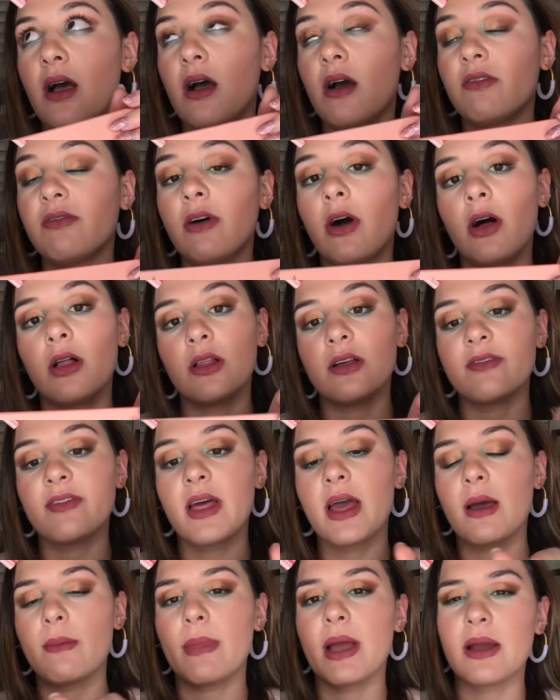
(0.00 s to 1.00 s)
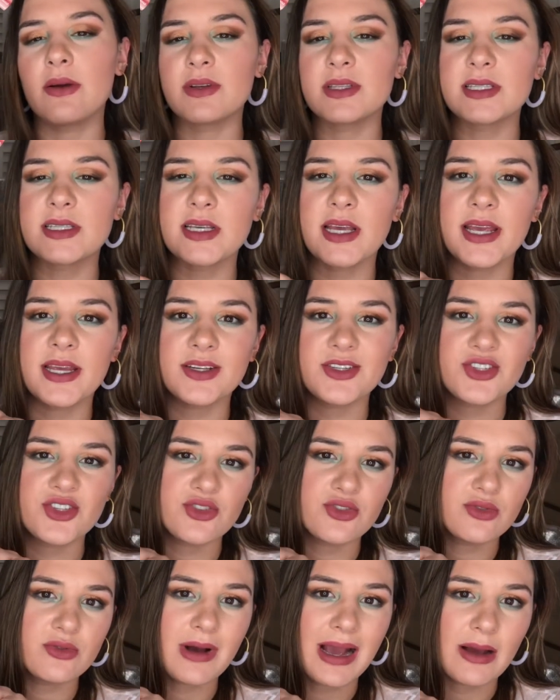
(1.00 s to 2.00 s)
Of all of them, I would say
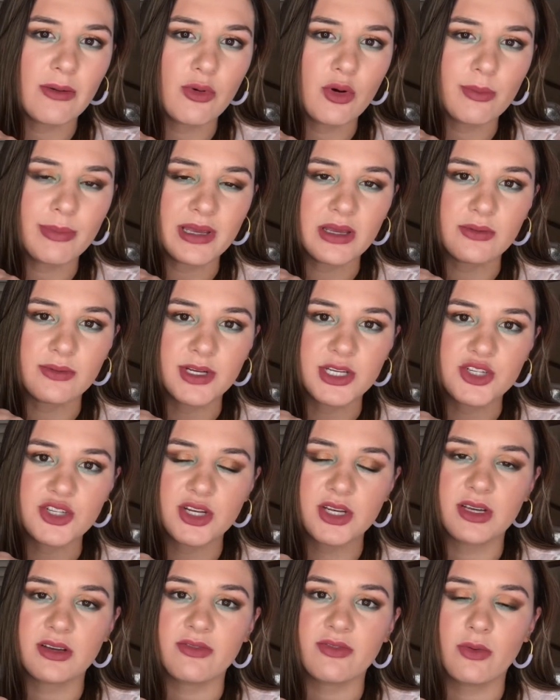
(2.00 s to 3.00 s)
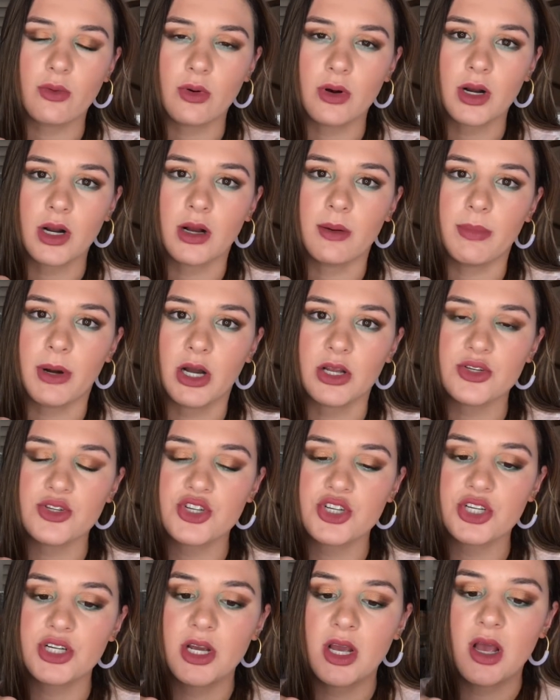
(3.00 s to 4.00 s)
2 I won't be reaching for a
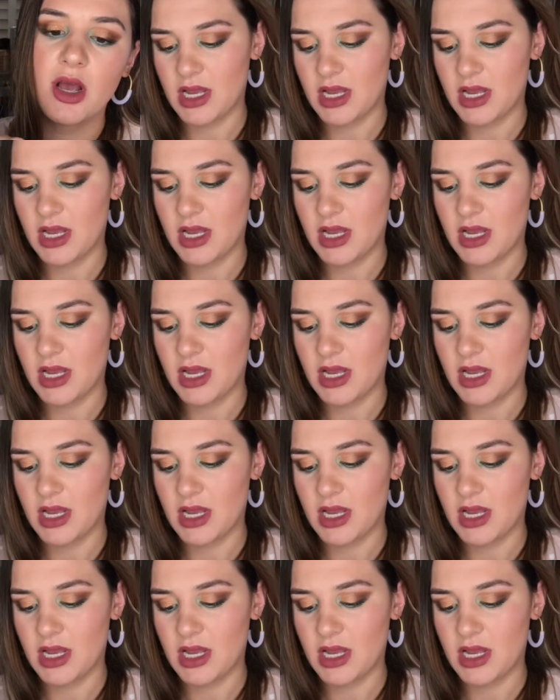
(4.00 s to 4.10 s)
bunch.